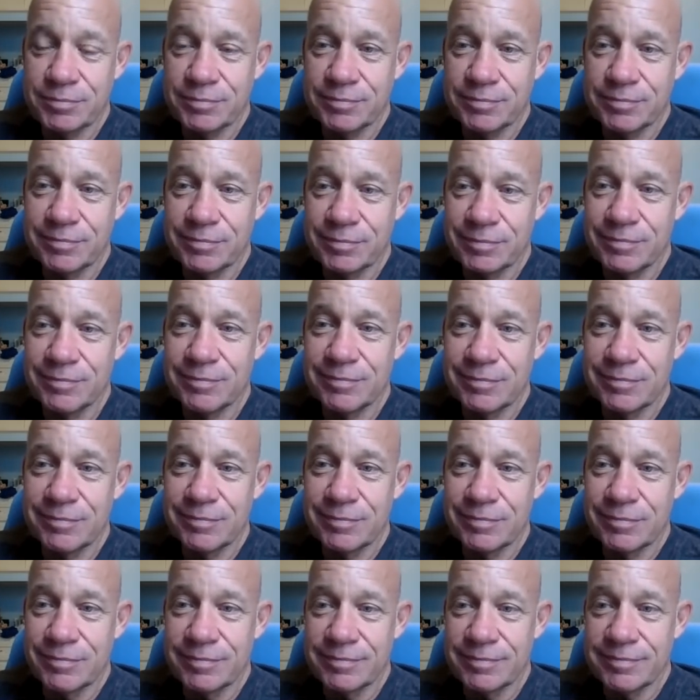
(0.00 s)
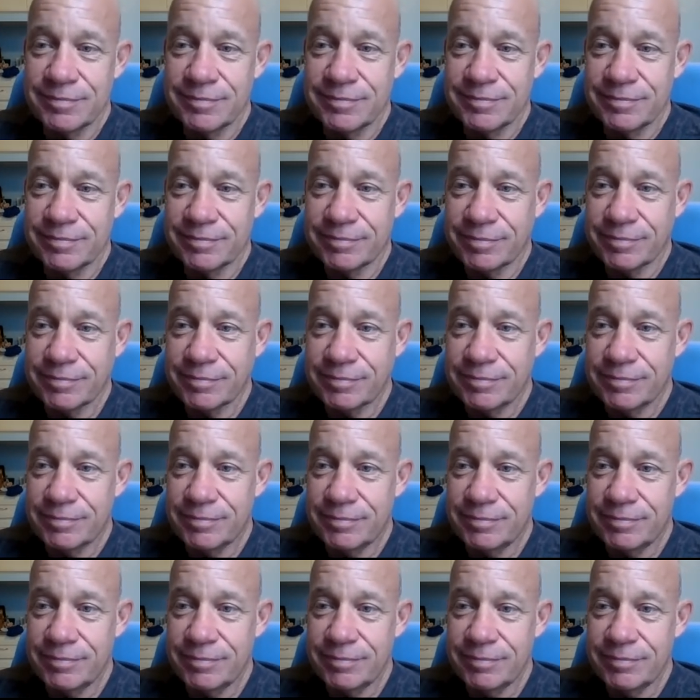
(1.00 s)

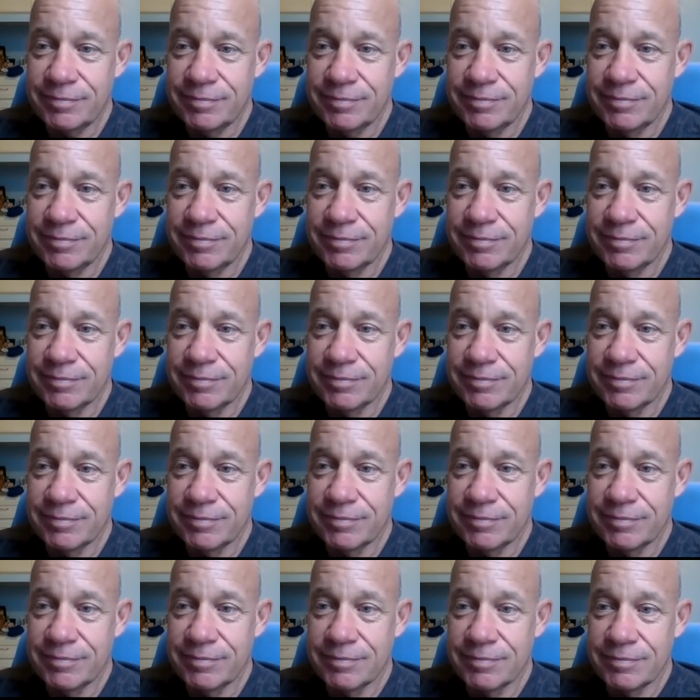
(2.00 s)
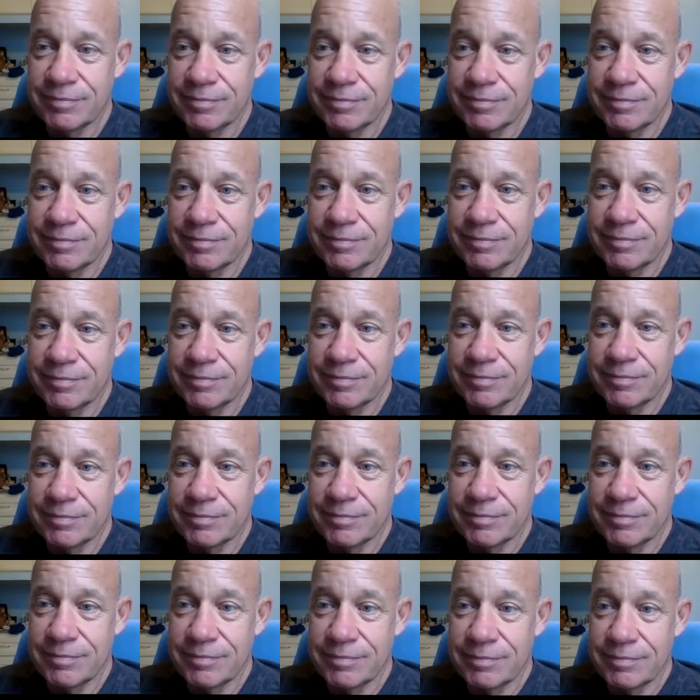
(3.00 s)

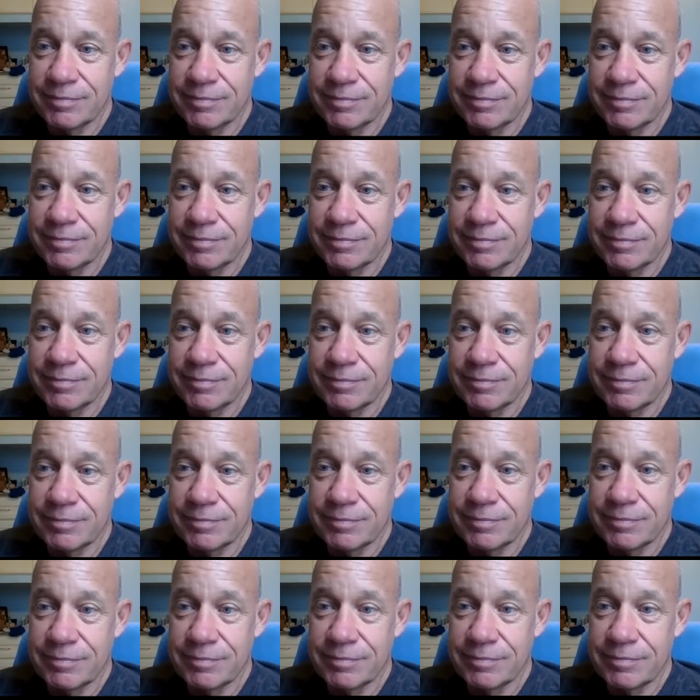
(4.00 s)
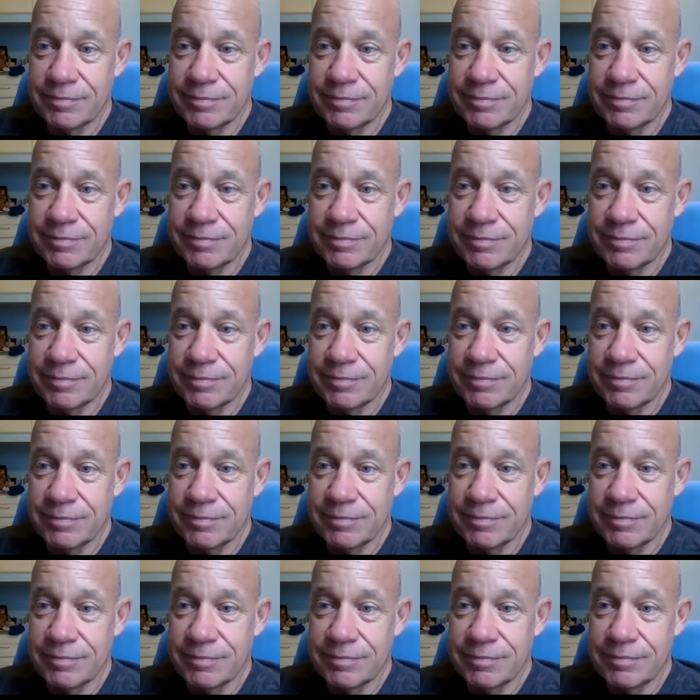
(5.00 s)

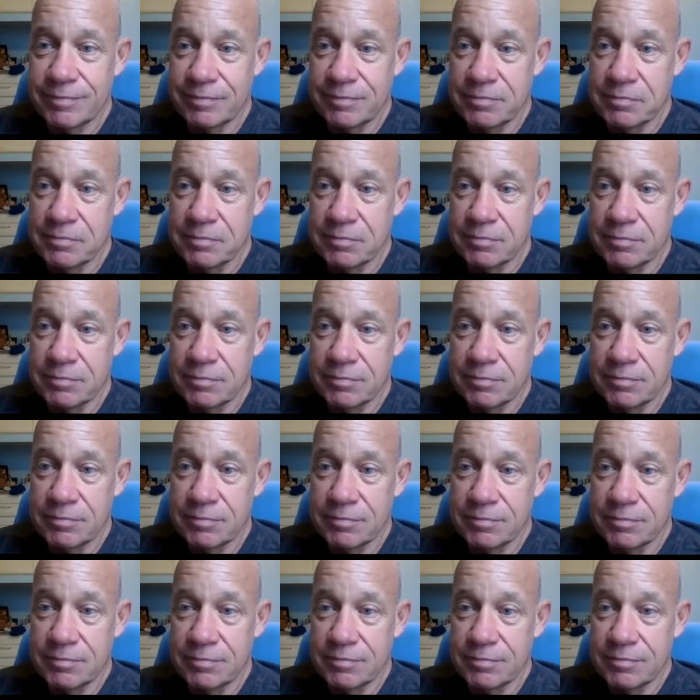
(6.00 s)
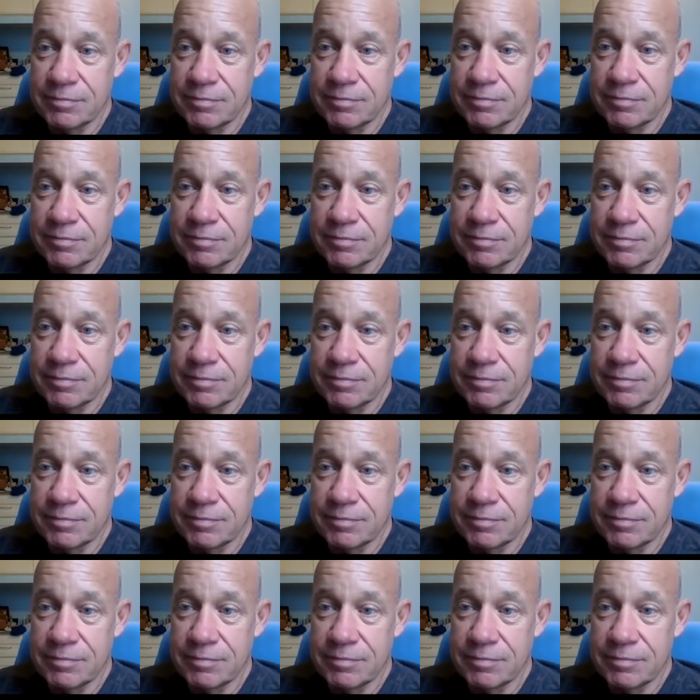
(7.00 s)
The person shown says nothing.